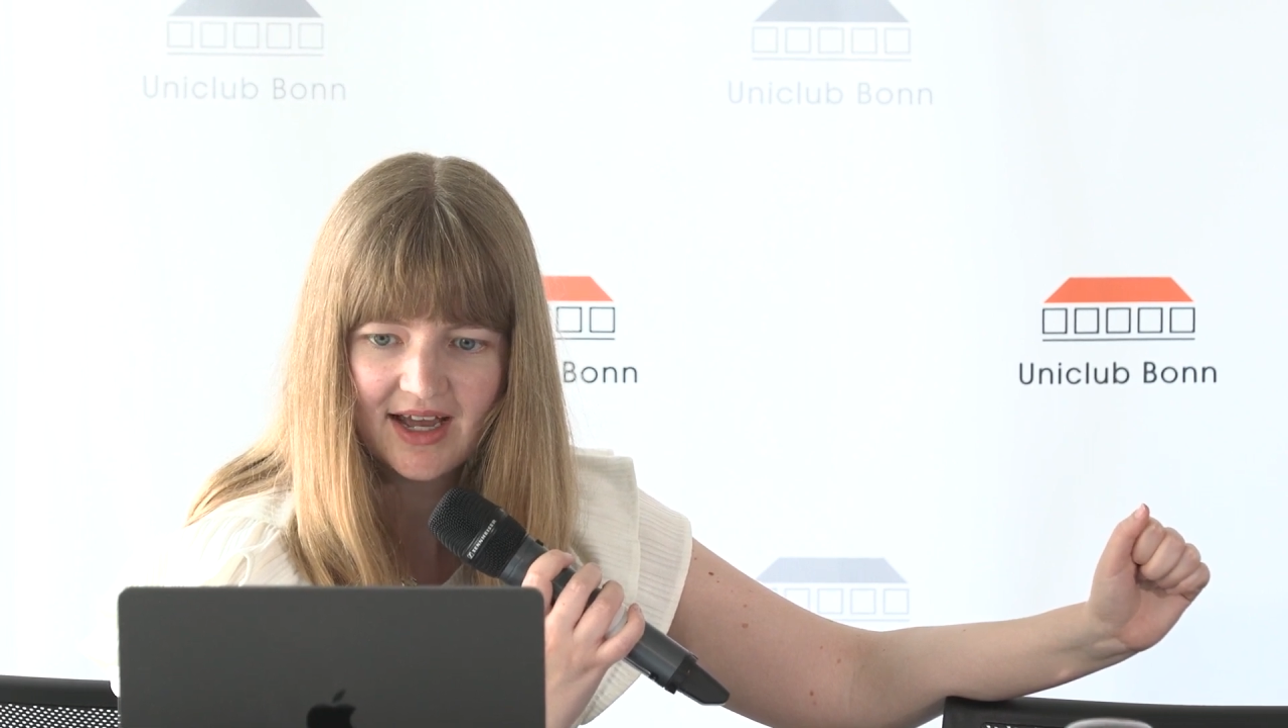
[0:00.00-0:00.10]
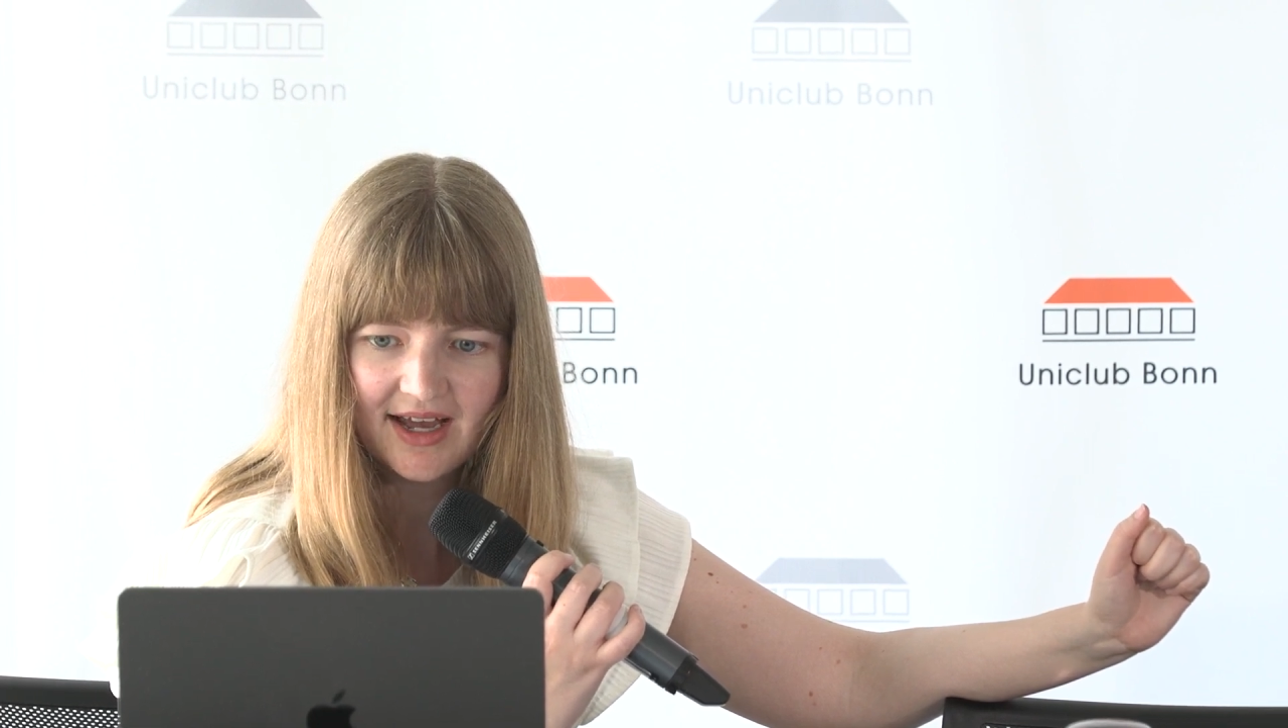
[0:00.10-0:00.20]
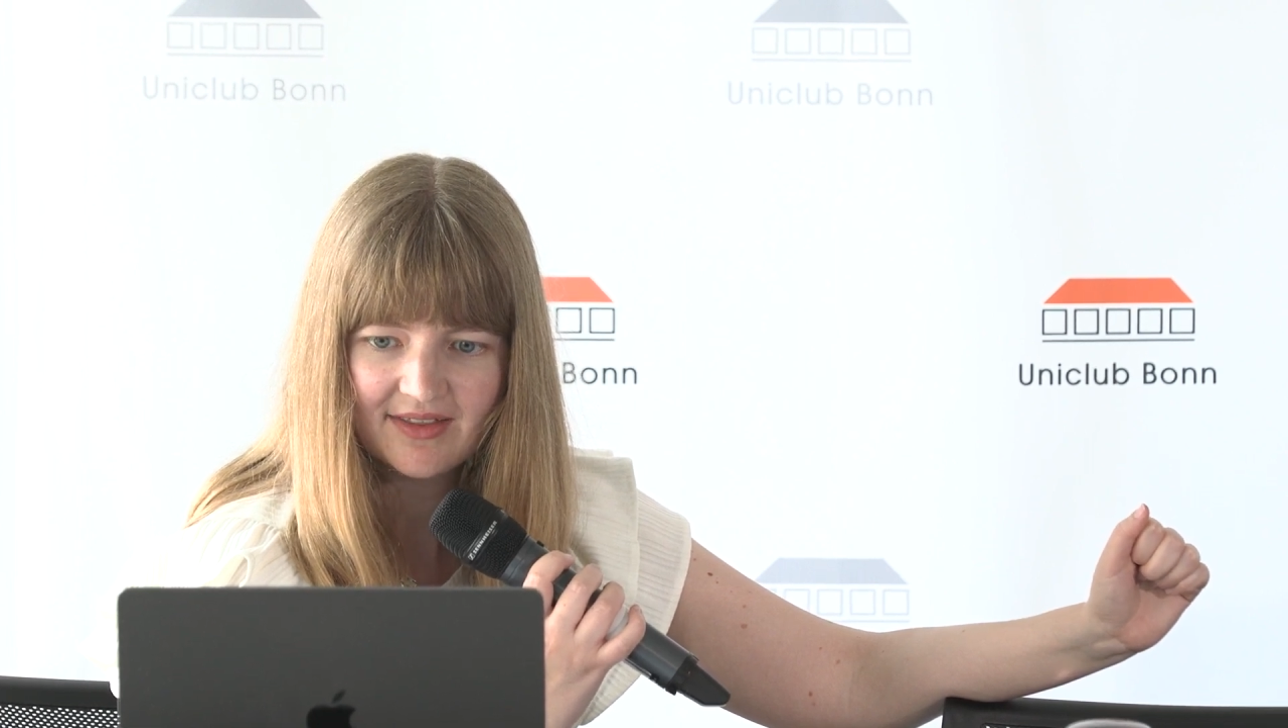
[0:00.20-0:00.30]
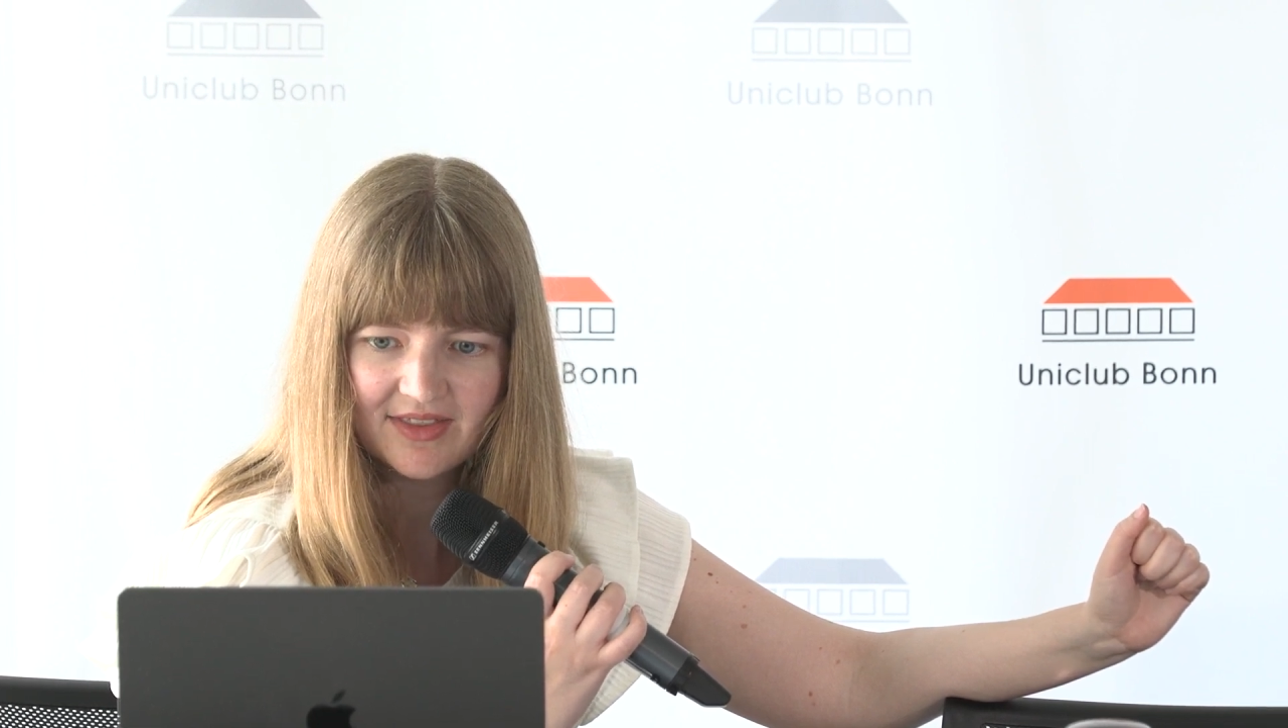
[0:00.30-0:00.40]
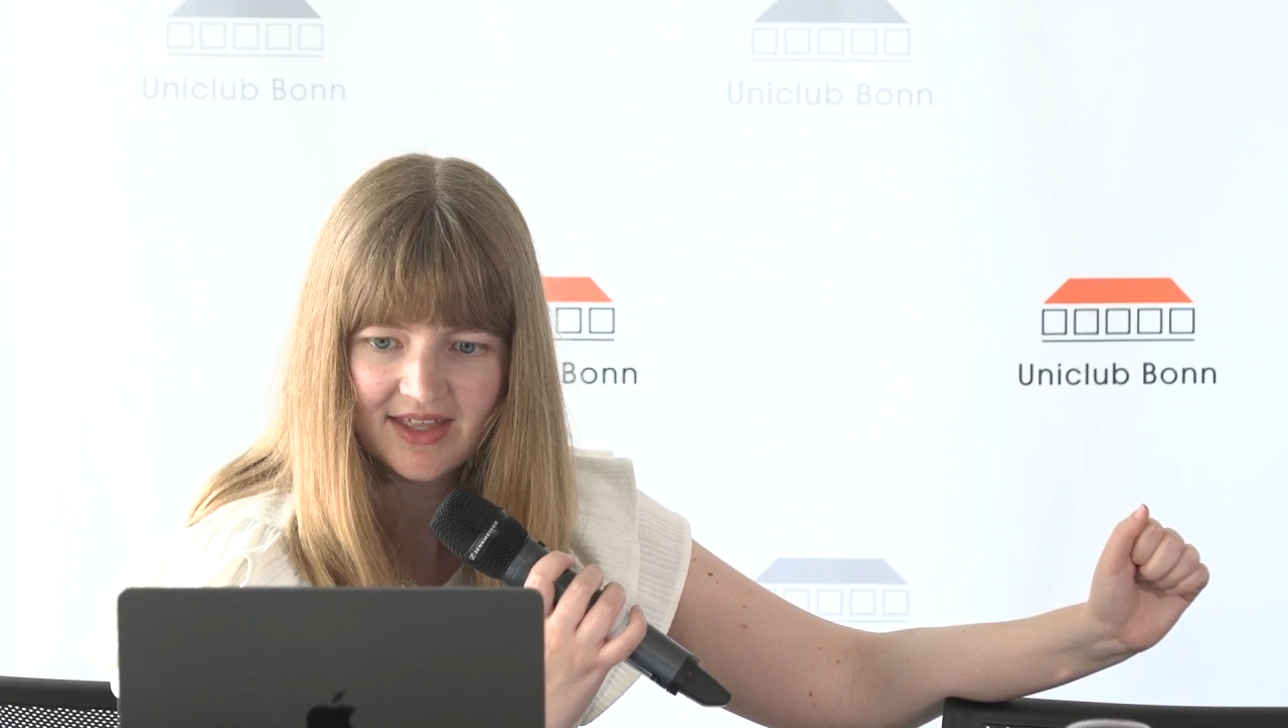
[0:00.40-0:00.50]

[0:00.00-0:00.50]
And